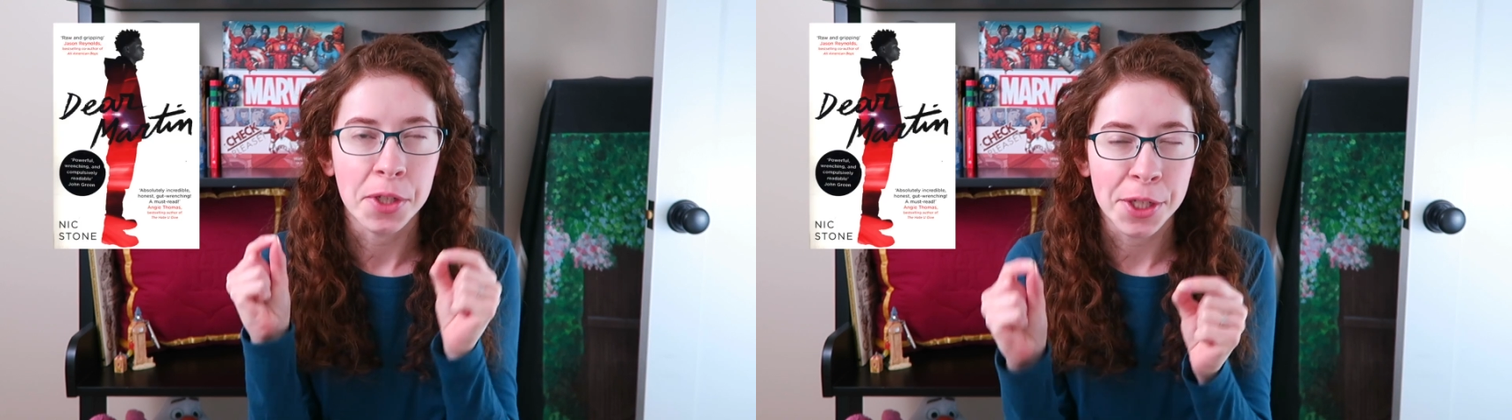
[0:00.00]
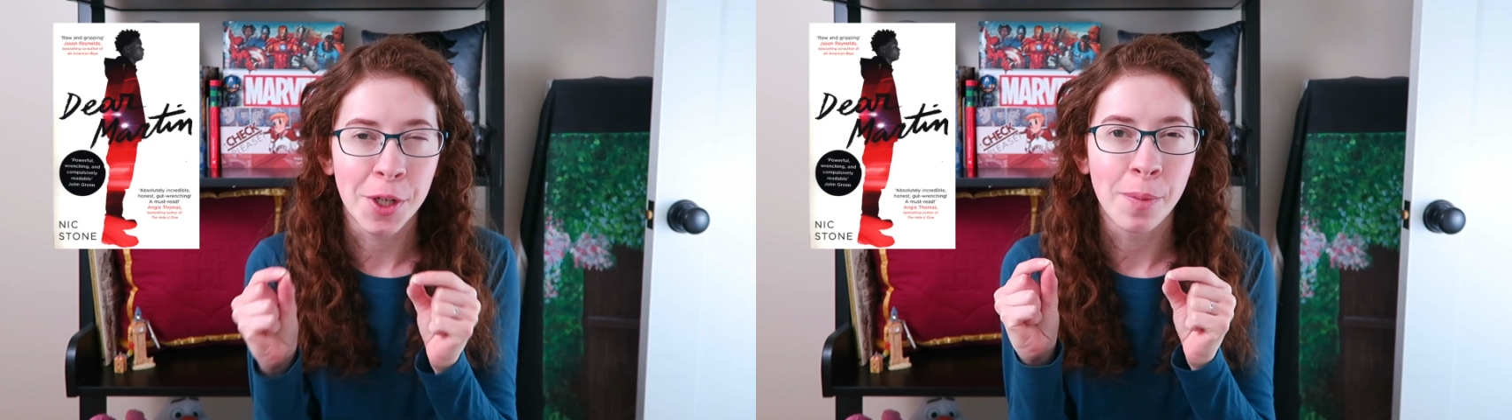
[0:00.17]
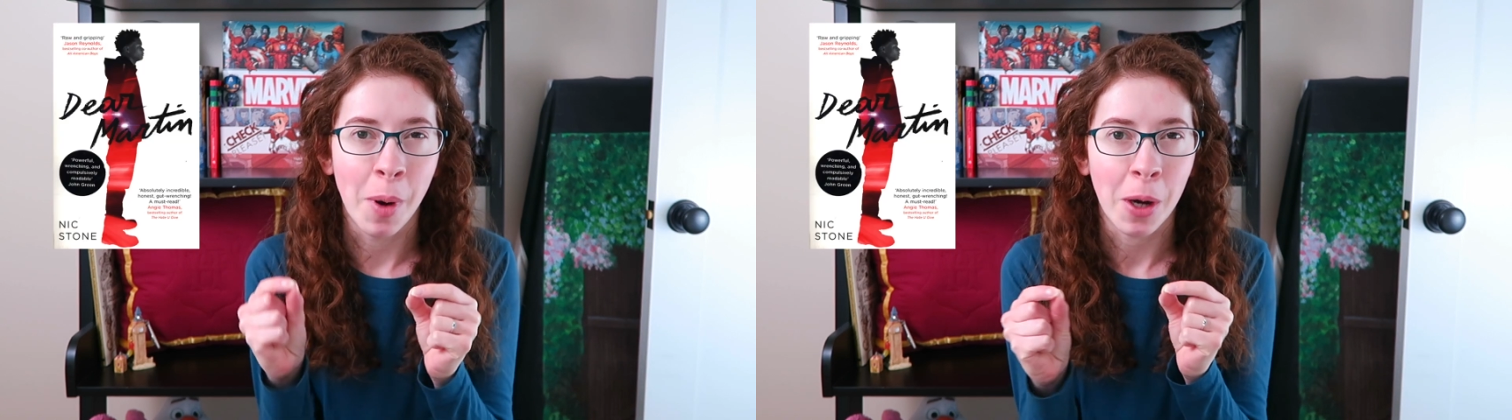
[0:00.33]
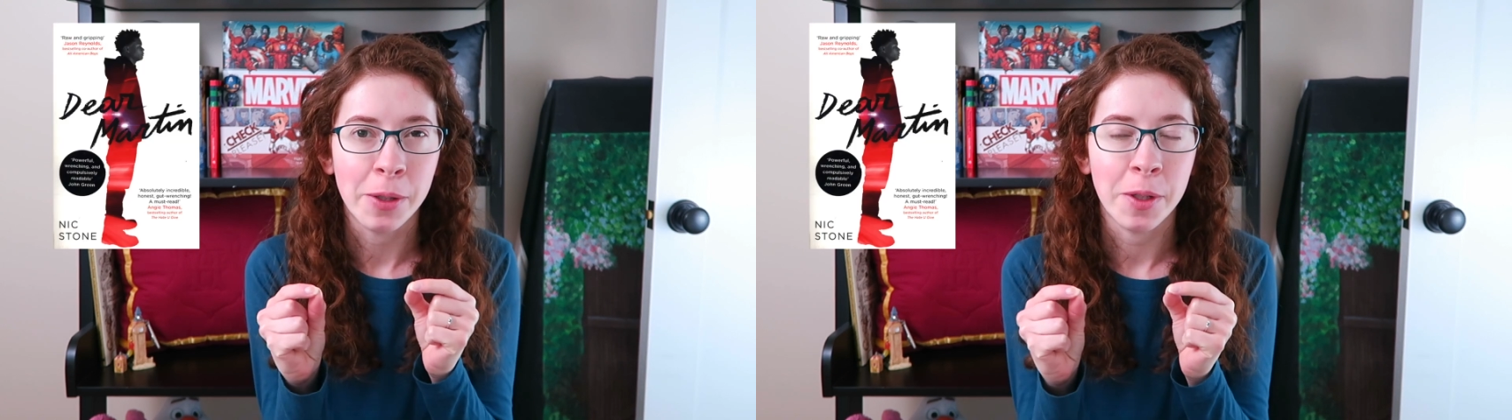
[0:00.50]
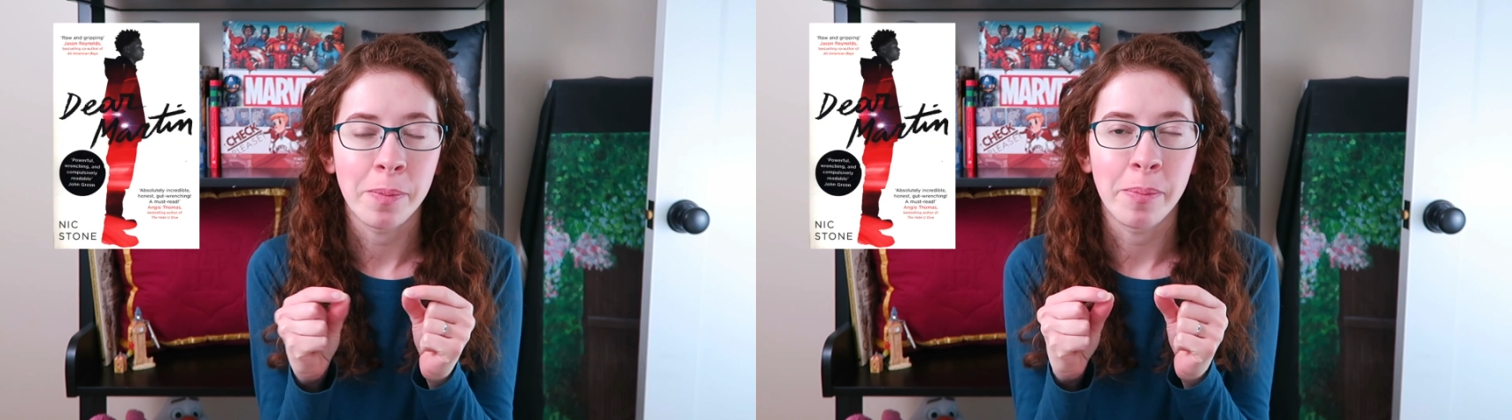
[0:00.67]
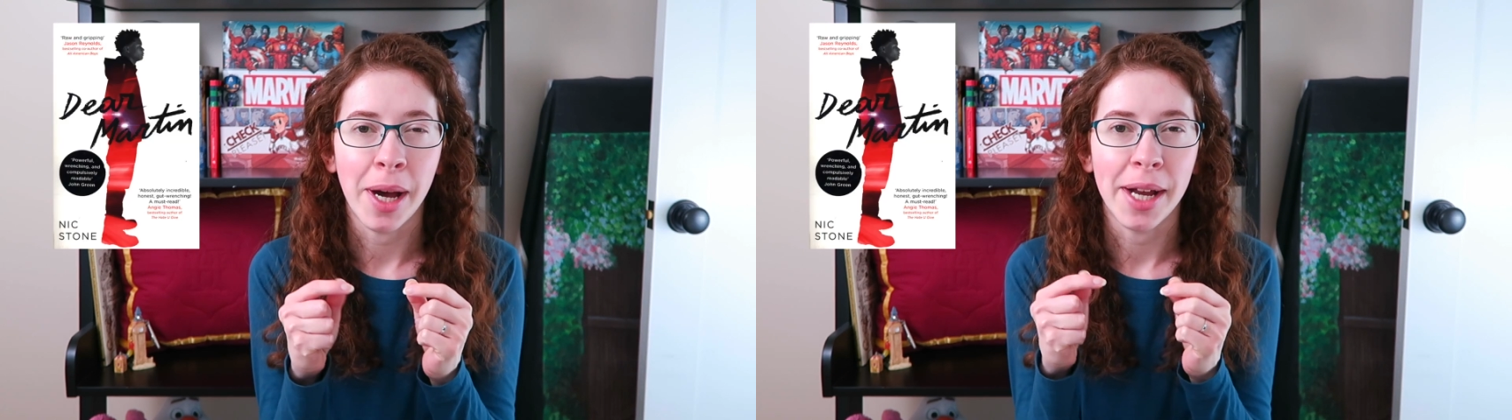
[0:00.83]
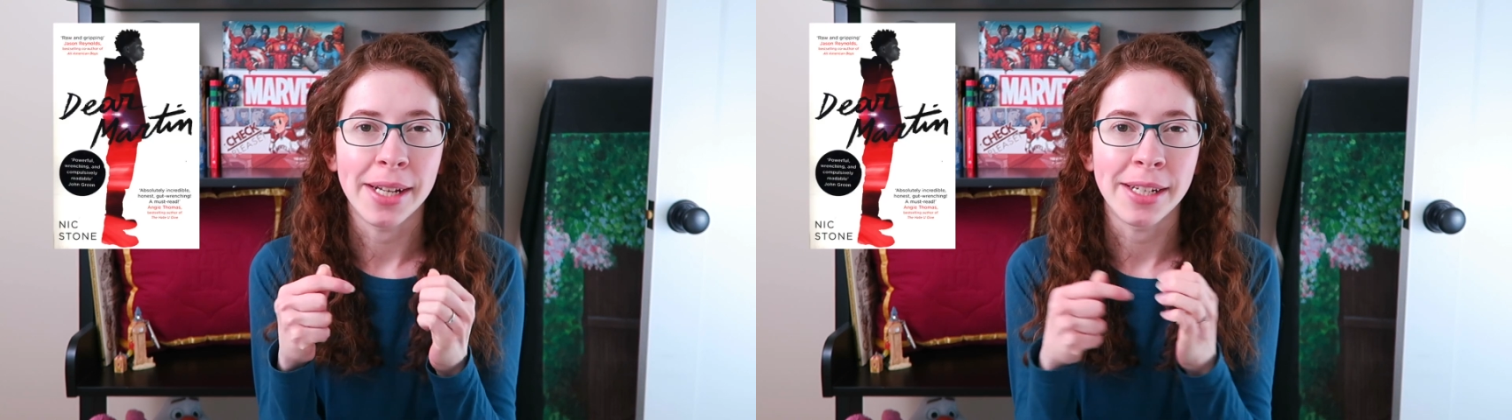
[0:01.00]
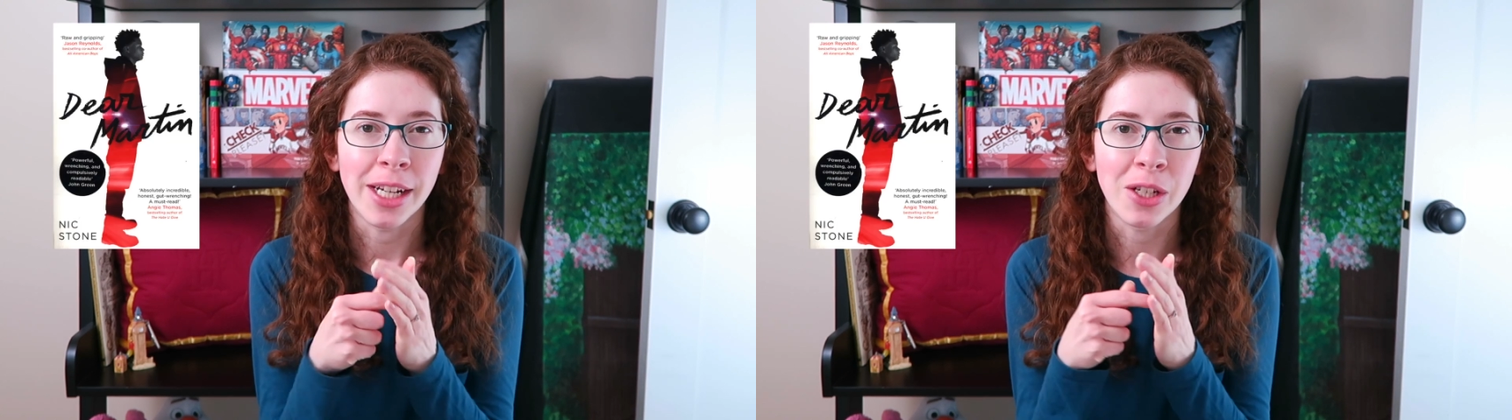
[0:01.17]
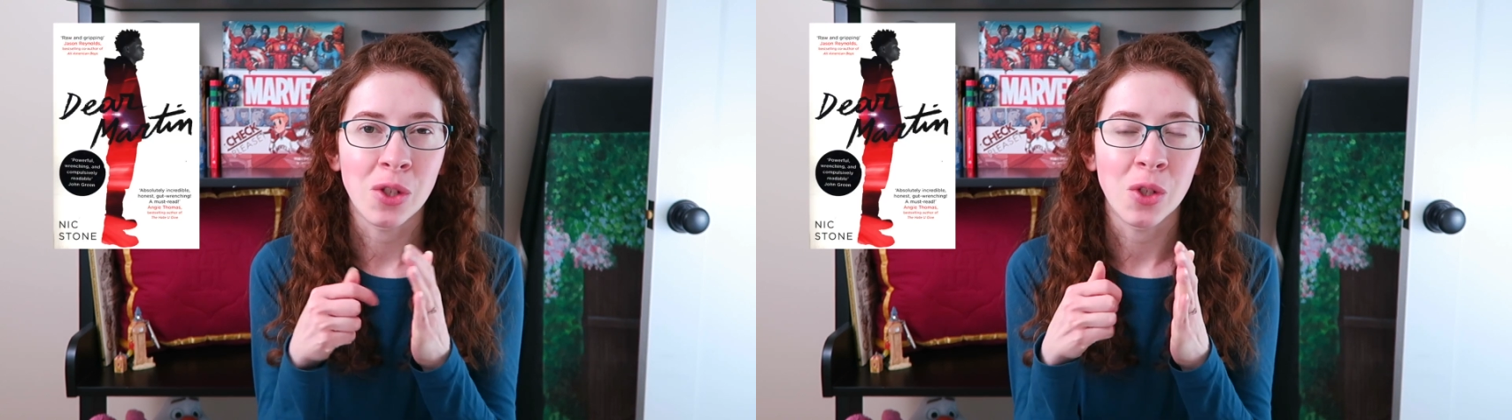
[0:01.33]
Dear Martin by
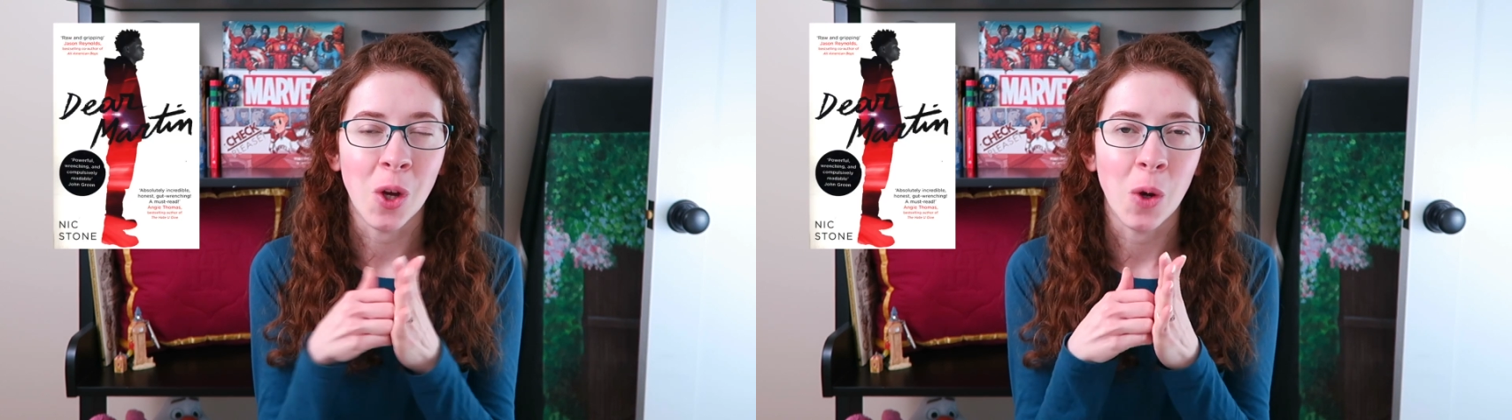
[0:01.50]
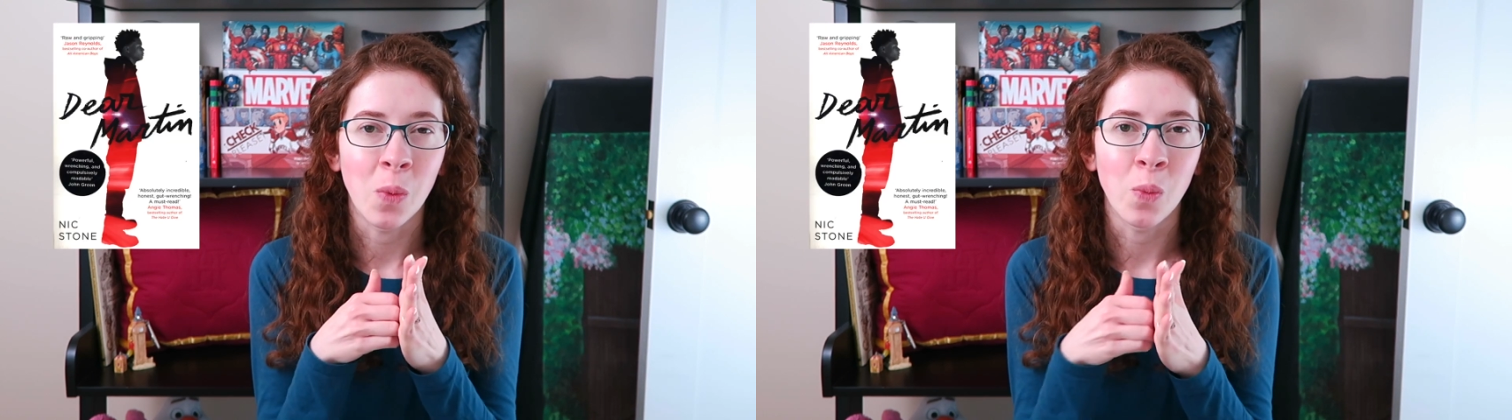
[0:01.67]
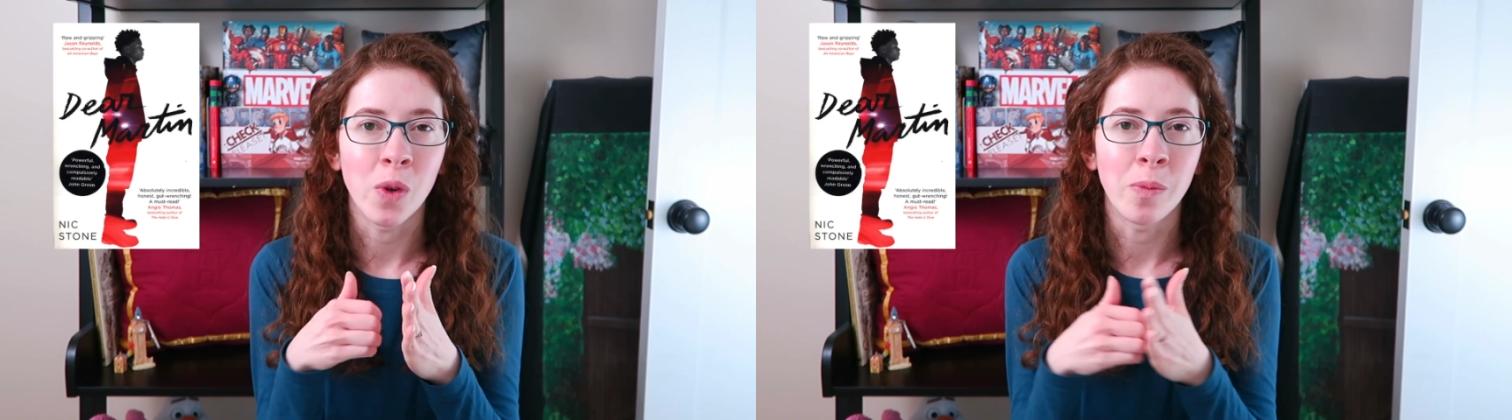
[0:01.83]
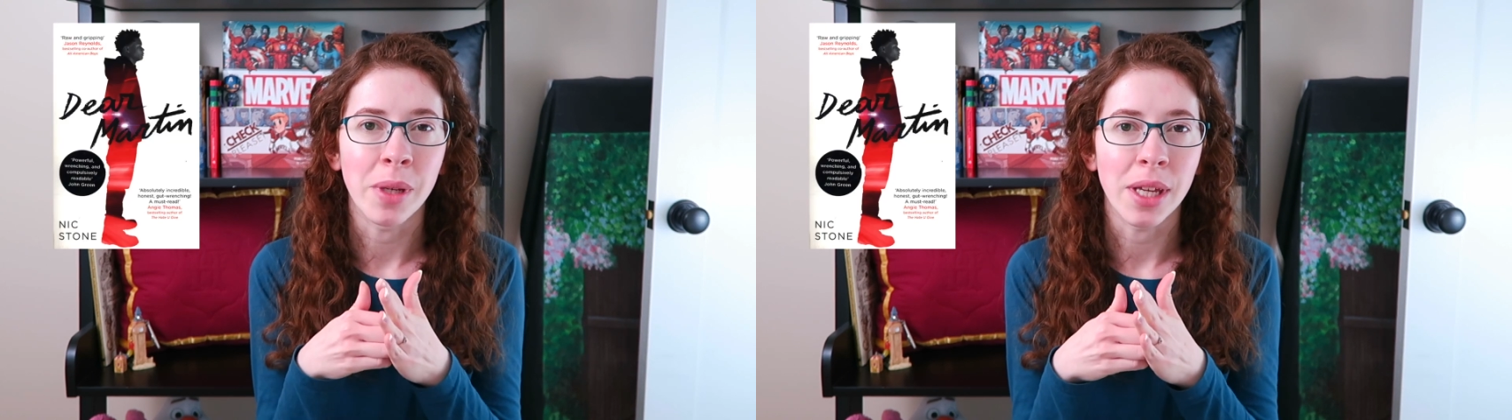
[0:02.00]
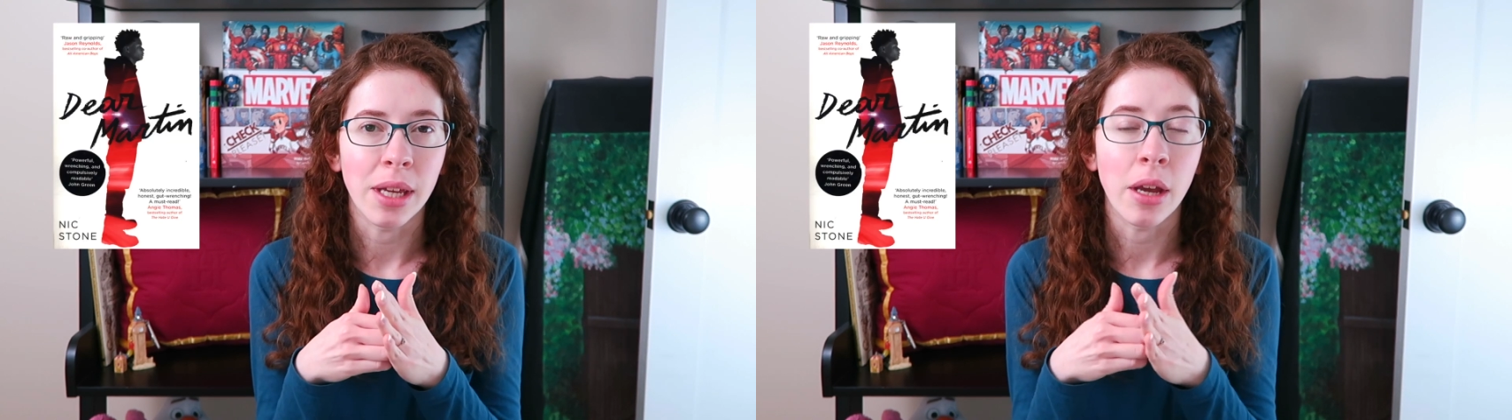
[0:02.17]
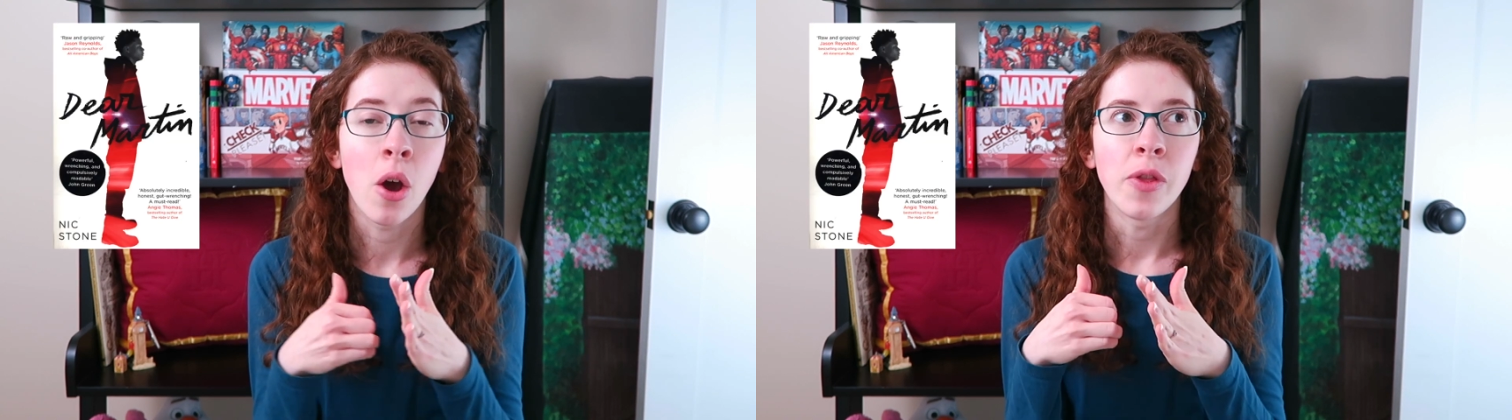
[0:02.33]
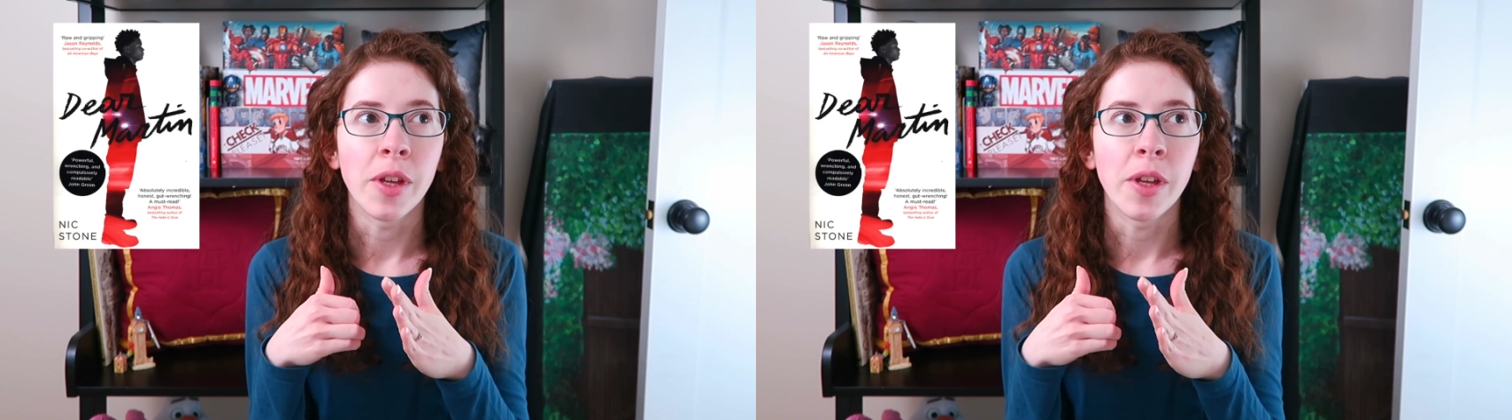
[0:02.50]
Nick Stone would be